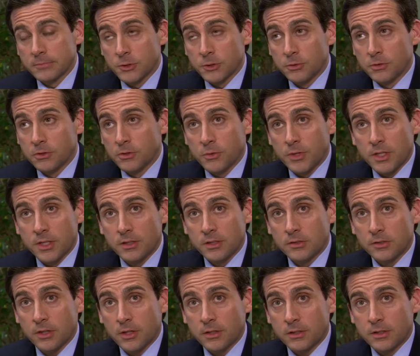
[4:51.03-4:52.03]
Two
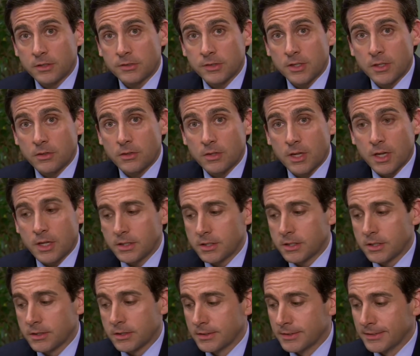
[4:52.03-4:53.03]
queens on casino
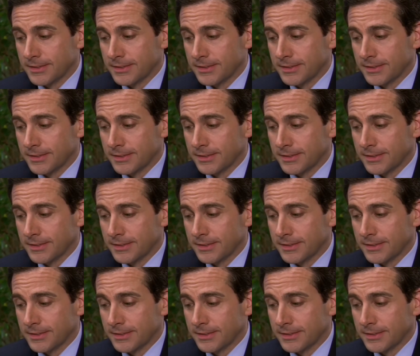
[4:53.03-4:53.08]
night.